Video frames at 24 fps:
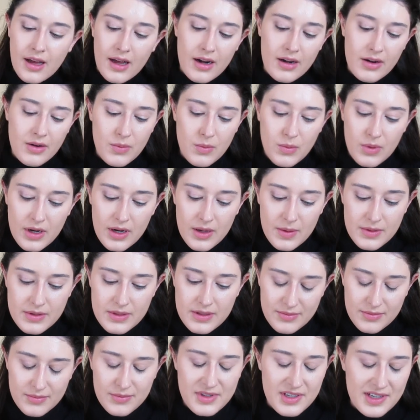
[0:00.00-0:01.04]
I don't know what I was,
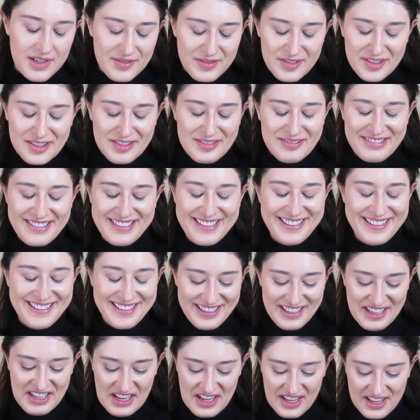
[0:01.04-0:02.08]
whatever.
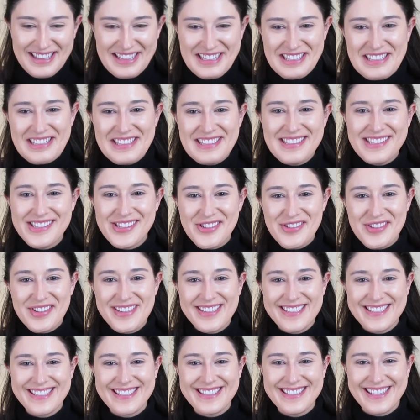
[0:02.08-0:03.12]
This is
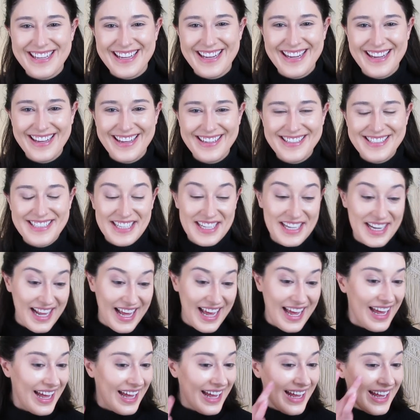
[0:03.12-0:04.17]
just like
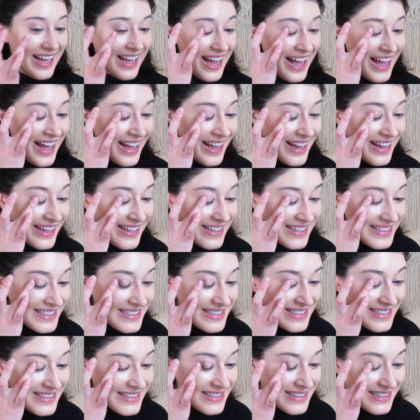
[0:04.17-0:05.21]
today,
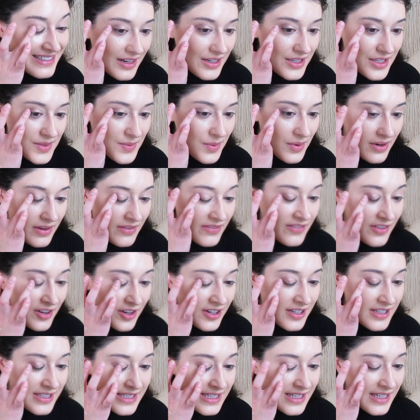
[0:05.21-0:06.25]
guys. I just wanna
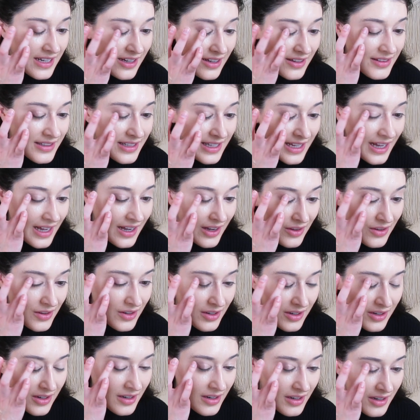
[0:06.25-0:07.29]
focus it on the
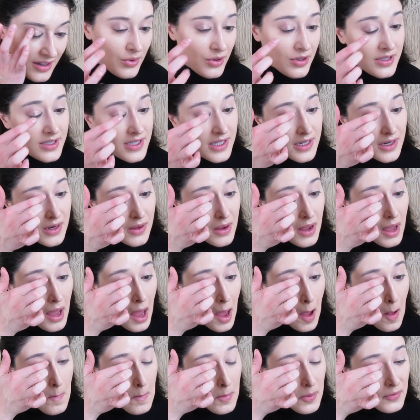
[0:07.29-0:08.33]
outer portion. Okay,
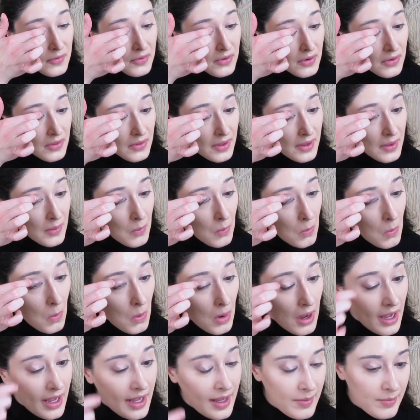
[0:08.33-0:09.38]
I'm just gonna like
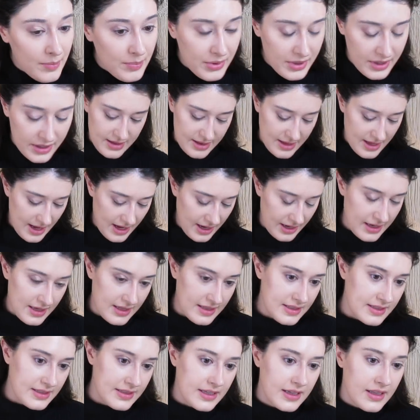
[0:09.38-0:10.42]
wipe that
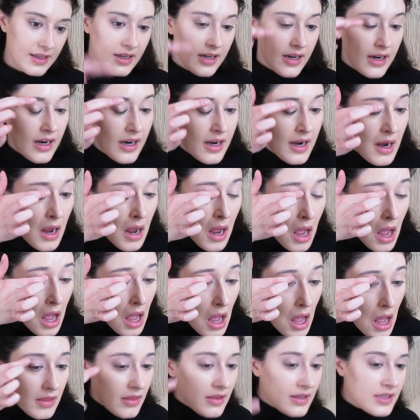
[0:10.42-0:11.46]
concealer.
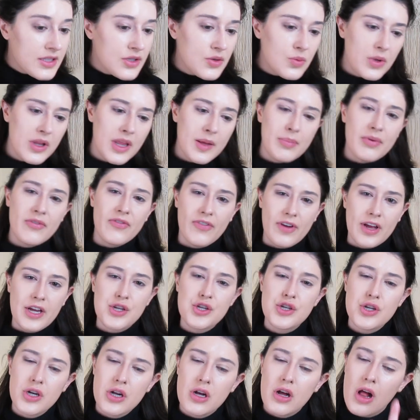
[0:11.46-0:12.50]
This is a really
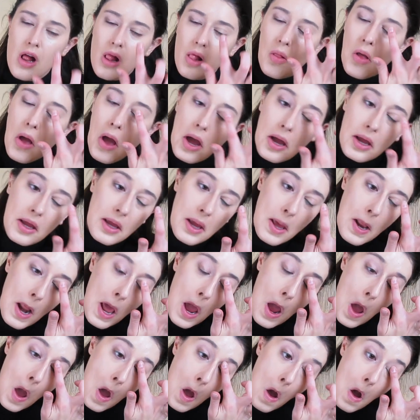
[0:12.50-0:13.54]
professional look, you
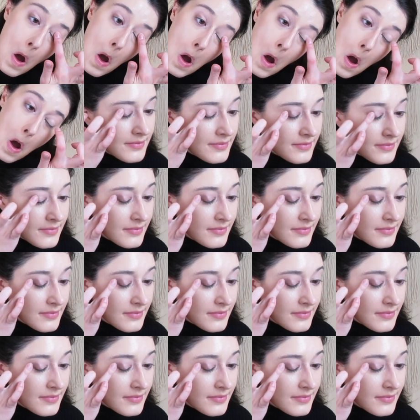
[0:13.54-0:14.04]
know?